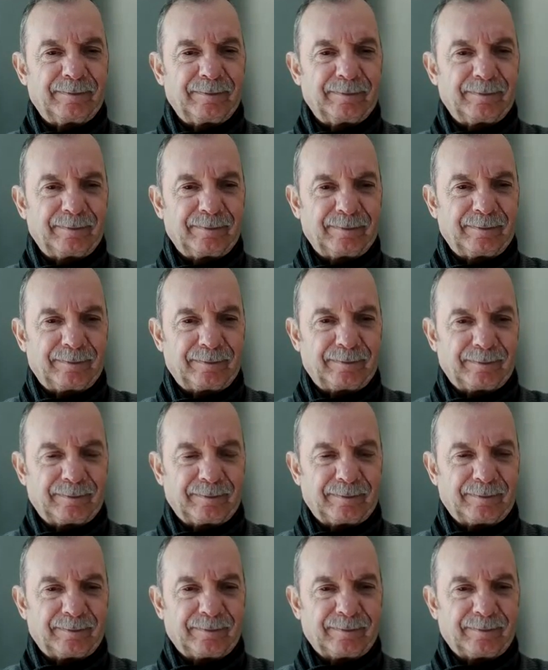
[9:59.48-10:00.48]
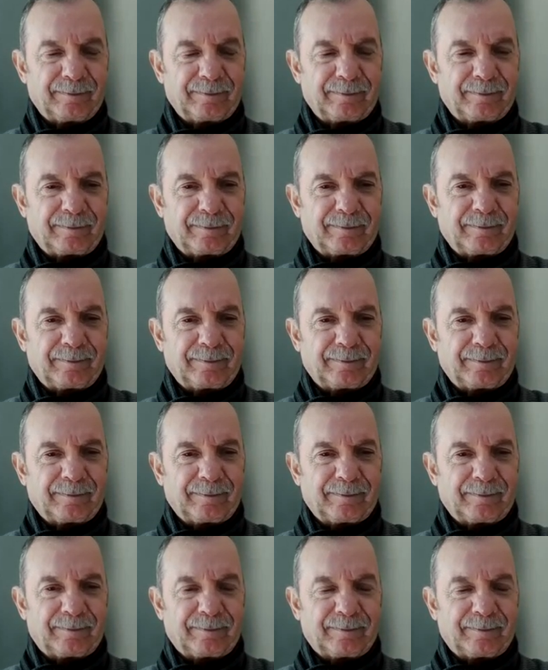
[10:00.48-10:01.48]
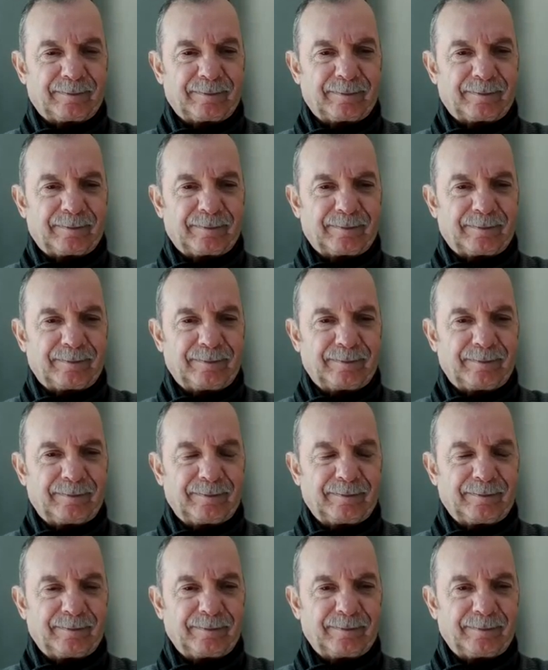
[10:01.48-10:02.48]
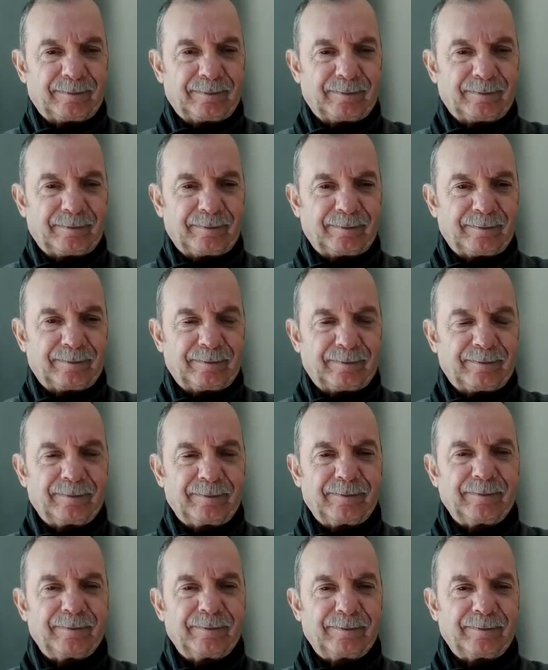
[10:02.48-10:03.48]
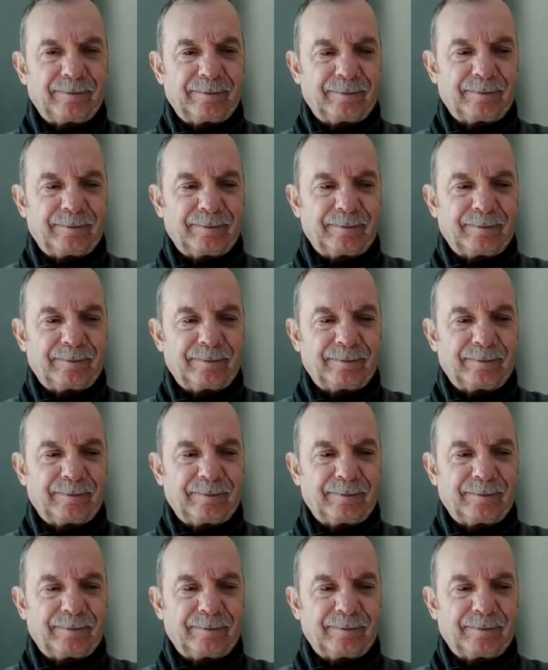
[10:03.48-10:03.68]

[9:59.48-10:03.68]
(silent)